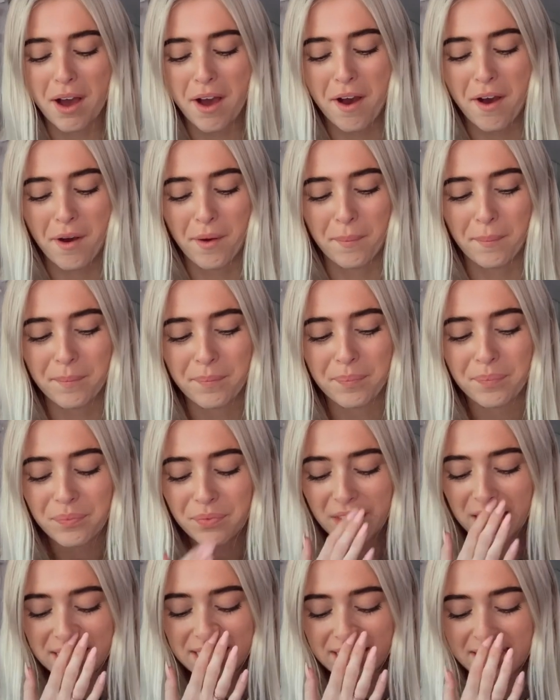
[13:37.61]
Um,
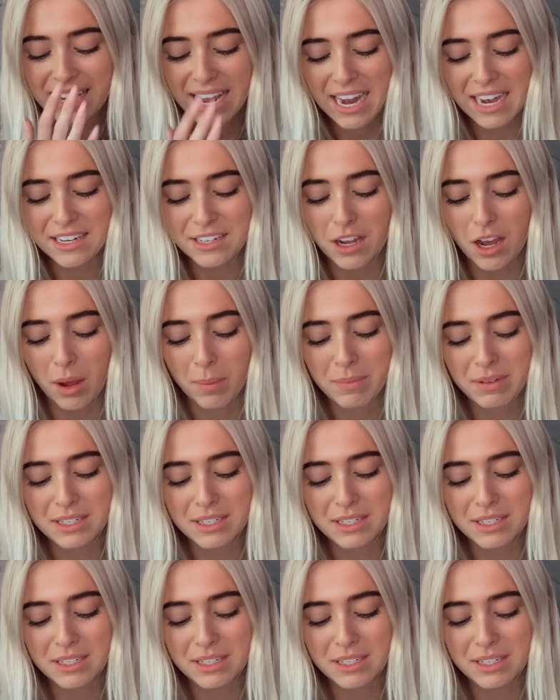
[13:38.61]
It's a tank top.